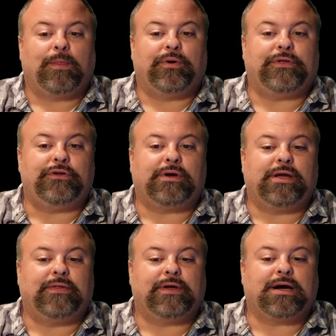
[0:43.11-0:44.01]
but then you can
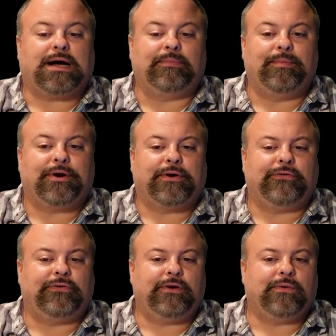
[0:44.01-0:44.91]
get the complementary
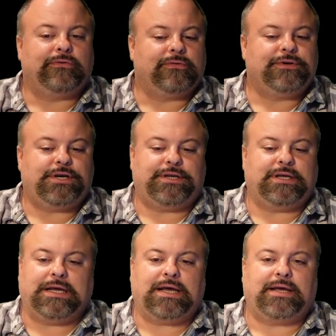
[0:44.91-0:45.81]
sequence of
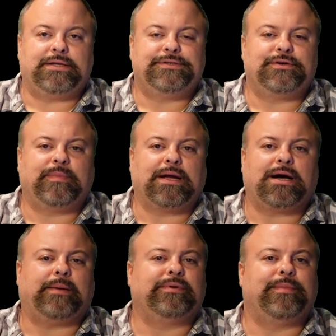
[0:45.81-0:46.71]
GTA, and so by
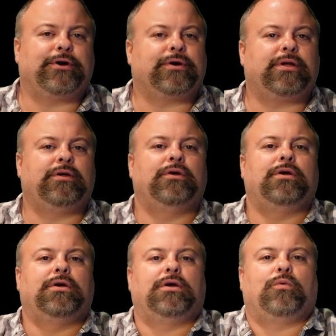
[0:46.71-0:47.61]
complementary,
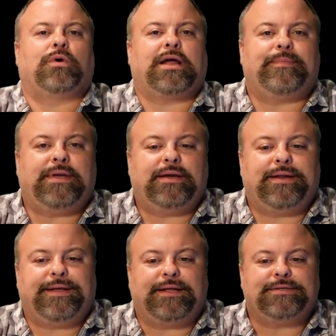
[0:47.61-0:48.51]
what I mean
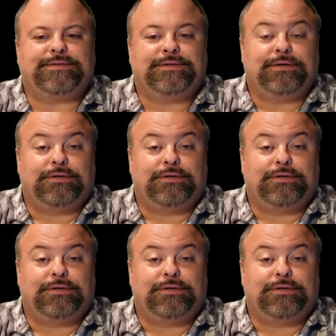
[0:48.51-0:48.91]
is